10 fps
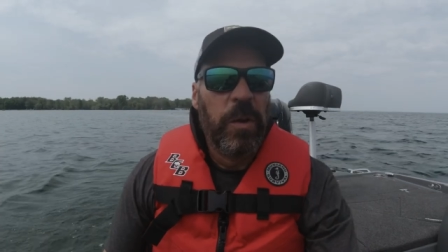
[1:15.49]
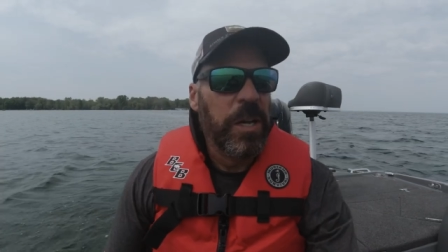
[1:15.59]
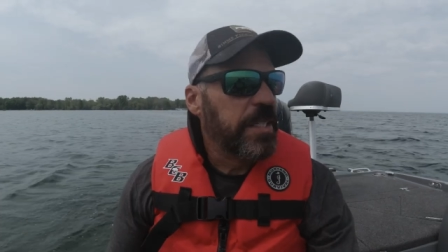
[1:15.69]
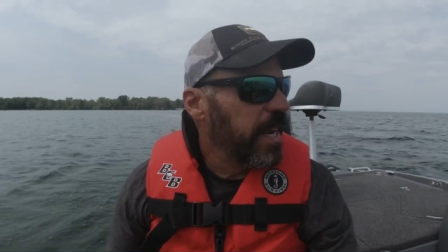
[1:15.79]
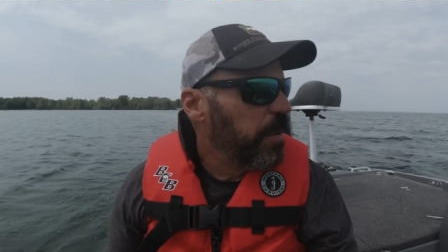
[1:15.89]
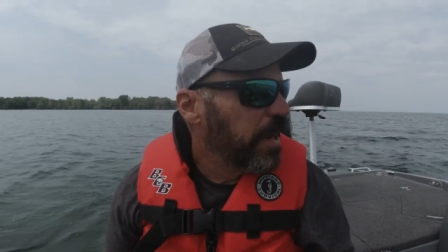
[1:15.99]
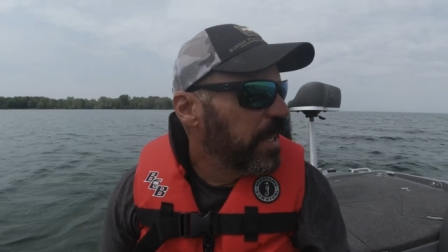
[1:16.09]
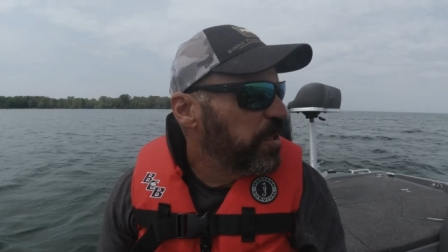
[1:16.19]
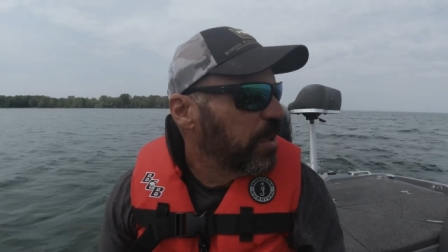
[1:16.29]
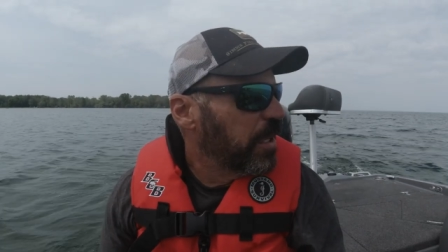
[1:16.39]
Well, today we're
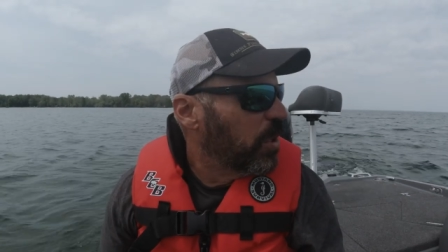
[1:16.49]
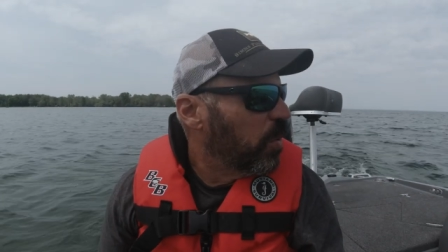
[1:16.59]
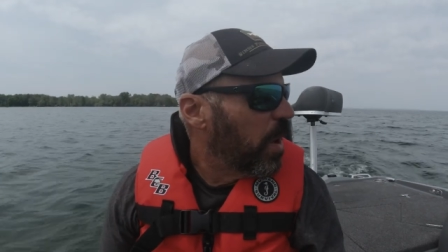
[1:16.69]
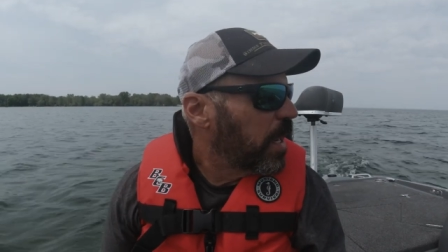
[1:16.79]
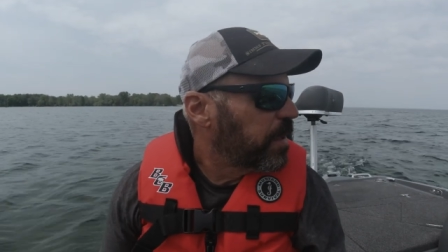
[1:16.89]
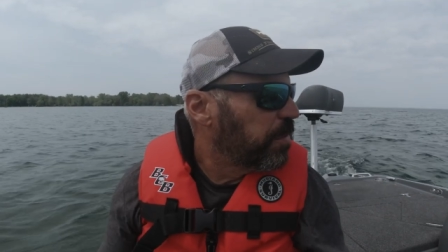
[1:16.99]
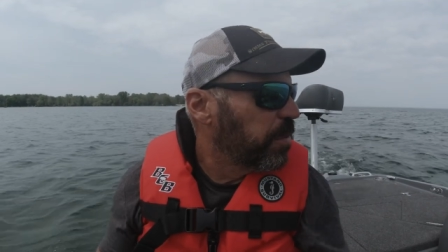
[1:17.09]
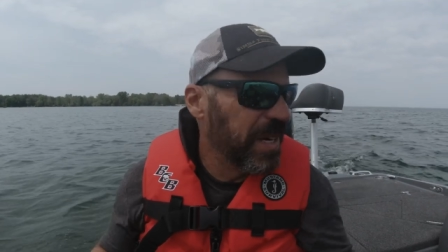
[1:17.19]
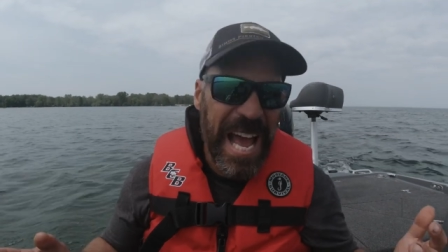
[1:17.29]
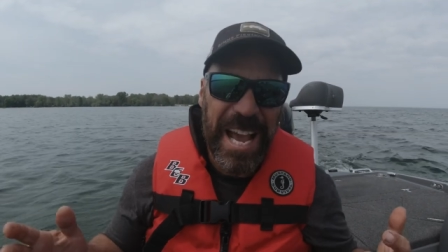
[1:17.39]
going to do a little
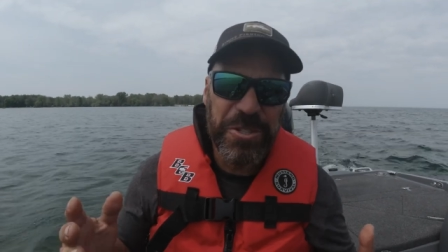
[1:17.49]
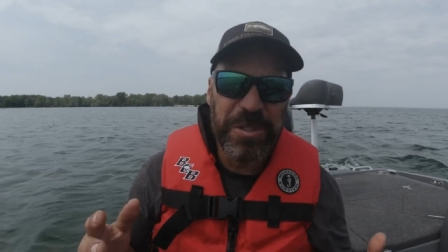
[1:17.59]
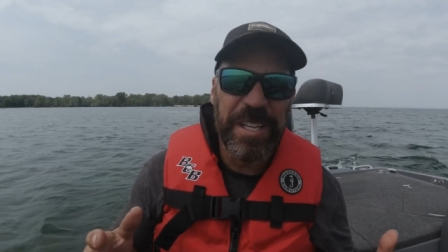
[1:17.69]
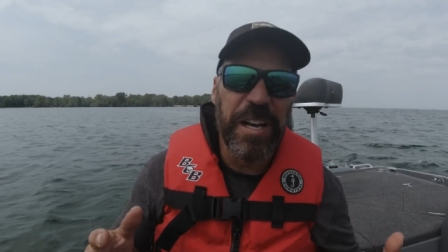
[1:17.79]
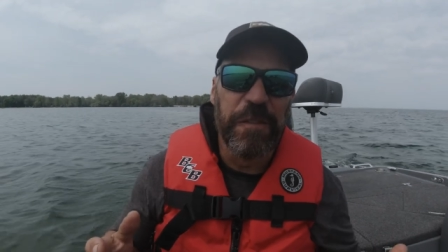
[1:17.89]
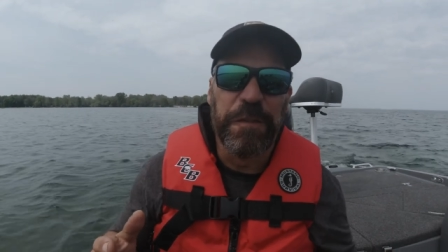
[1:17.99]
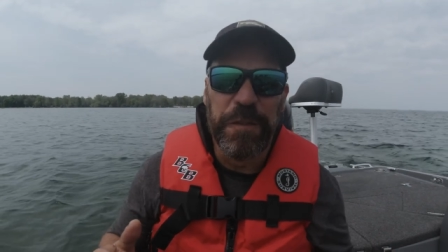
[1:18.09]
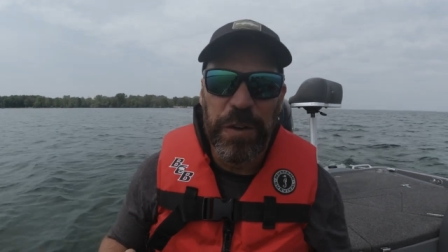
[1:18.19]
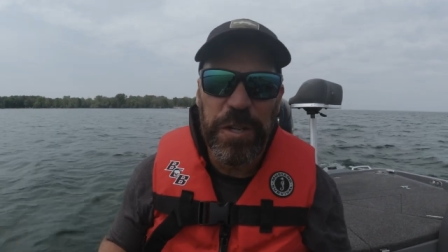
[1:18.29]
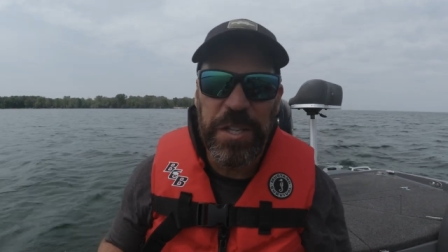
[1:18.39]
walkthrough and actually a
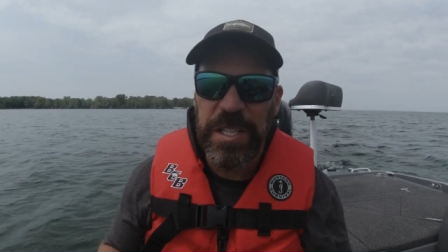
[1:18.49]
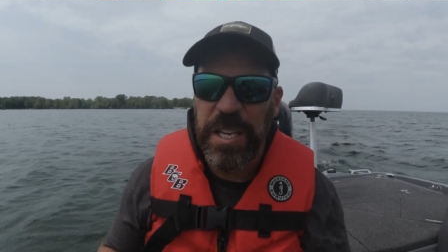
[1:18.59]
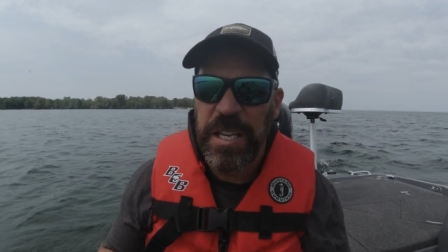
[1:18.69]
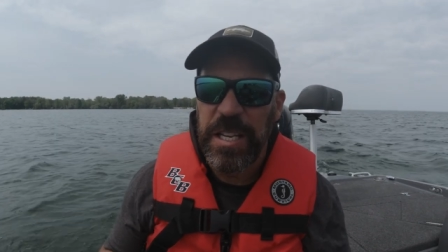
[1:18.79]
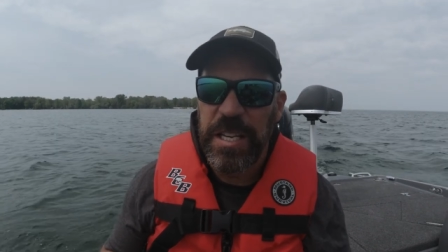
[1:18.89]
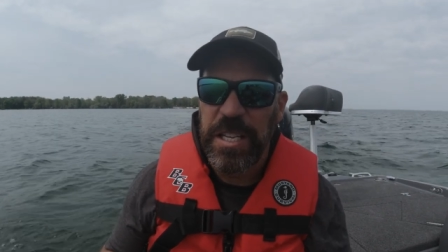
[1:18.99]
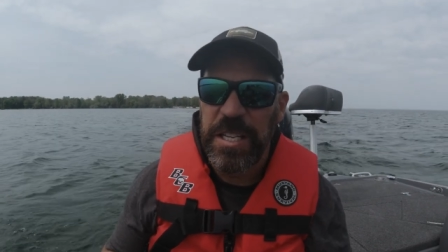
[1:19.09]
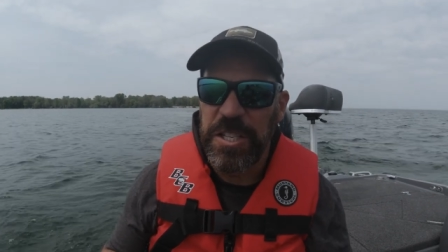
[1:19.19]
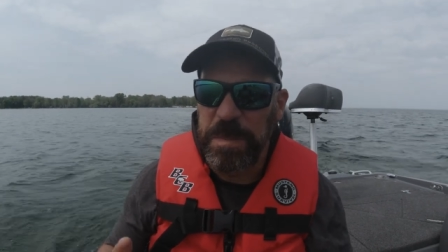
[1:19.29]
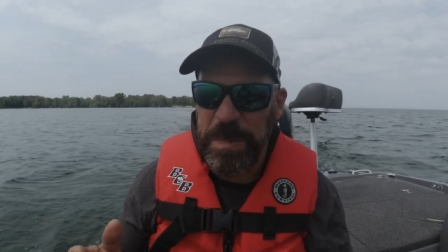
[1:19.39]
first
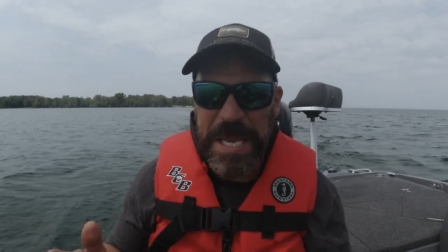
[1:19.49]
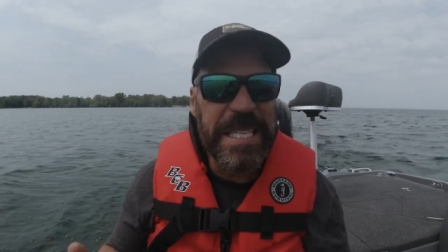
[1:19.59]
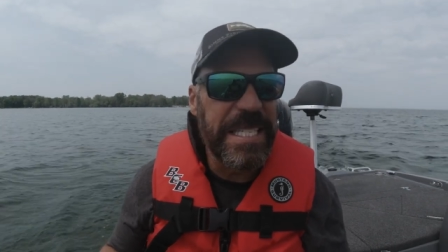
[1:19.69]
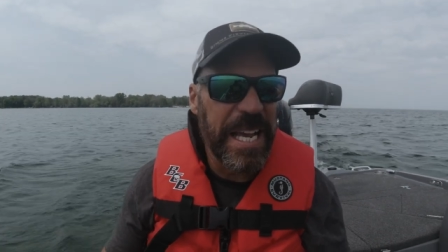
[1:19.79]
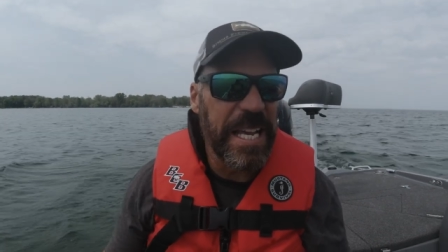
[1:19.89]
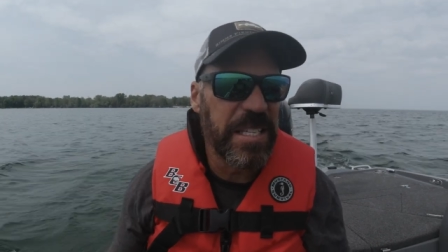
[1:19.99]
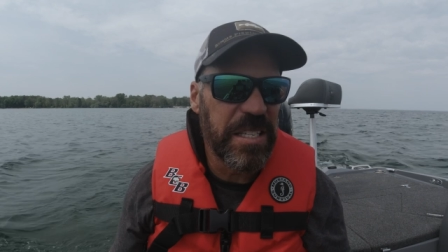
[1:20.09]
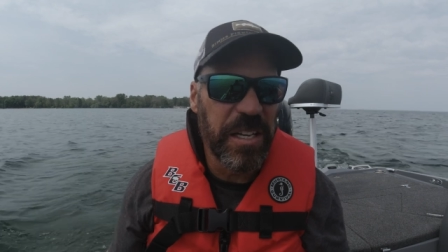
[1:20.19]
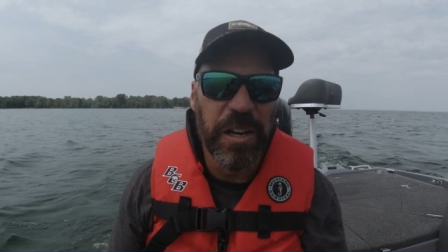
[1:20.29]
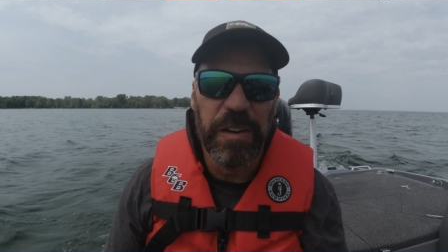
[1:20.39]
speed
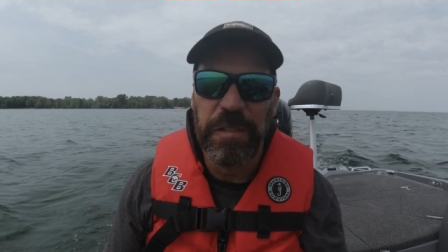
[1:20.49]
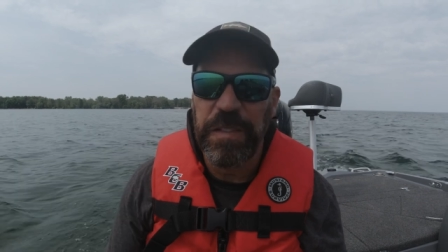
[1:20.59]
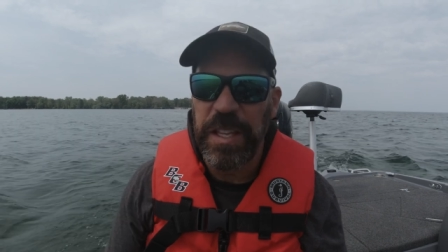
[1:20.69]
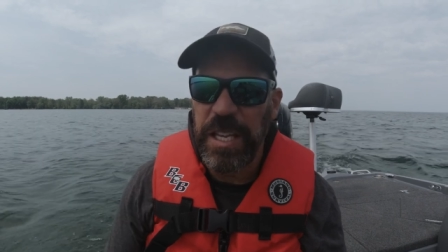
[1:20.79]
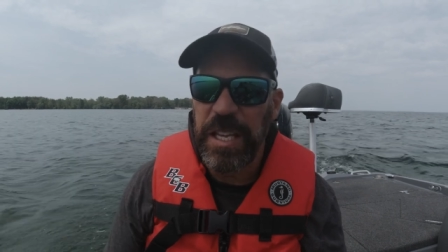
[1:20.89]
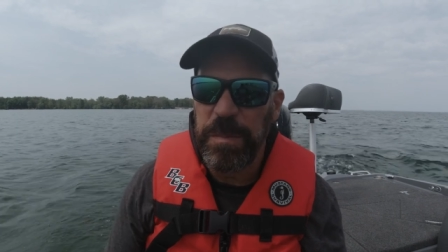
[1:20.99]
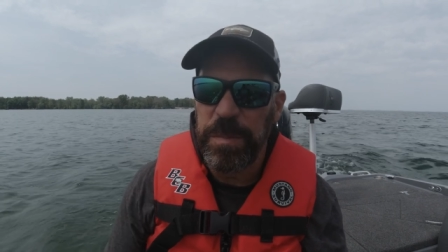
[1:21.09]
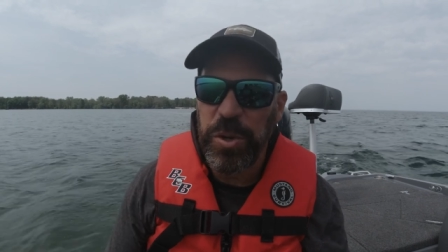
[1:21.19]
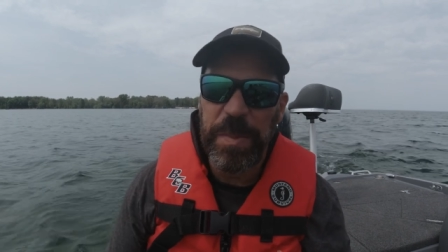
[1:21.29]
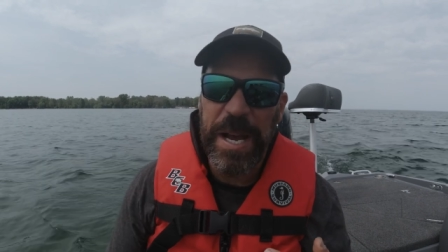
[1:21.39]
test of the
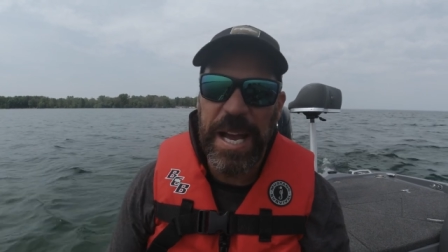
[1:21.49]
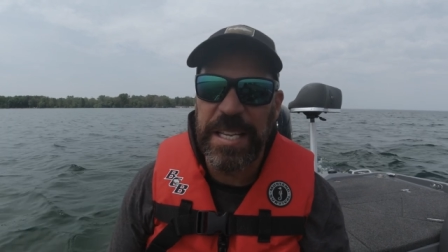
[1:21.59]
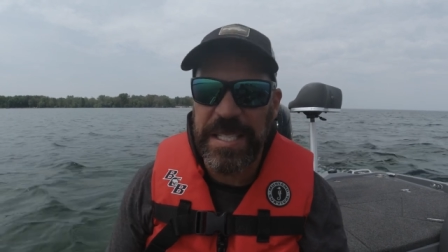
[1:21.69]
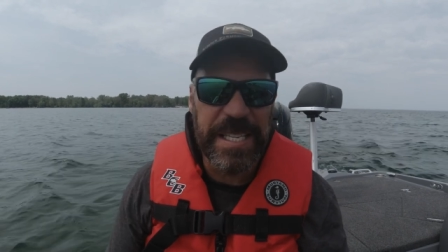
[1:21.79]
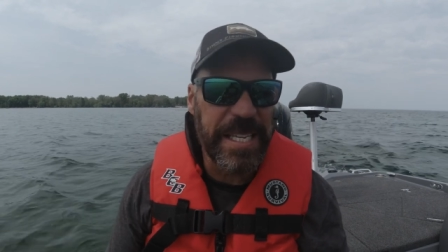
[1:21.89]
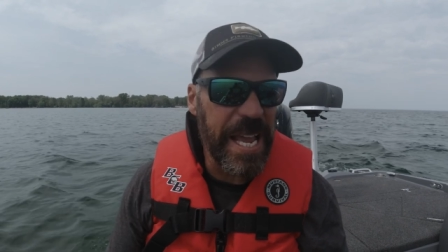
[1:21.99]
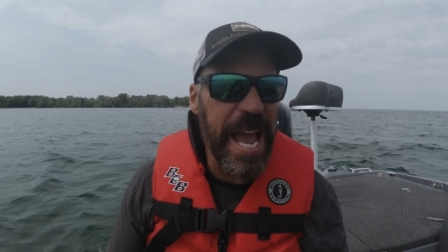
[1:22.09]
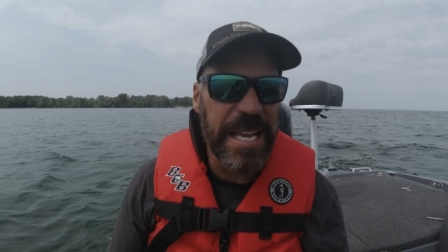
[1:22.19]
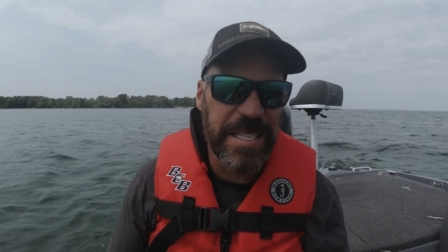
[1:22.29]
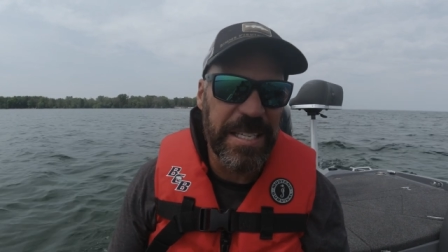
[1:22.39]
Puma
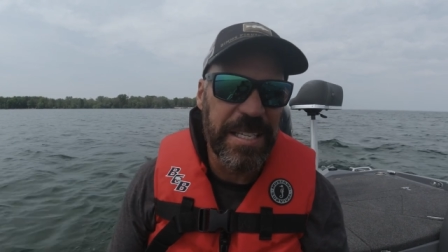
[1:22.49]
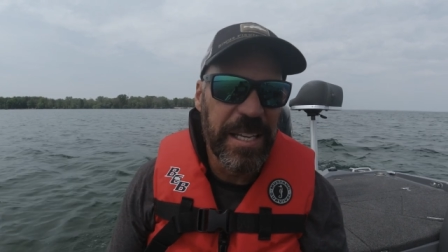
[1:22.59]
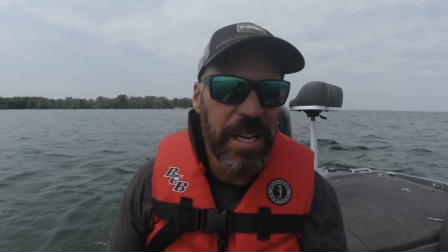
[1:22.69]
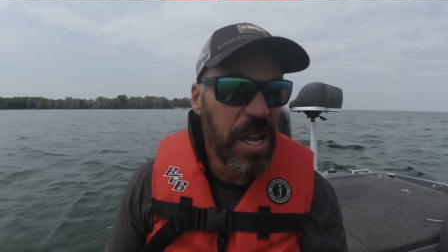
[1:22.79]
STS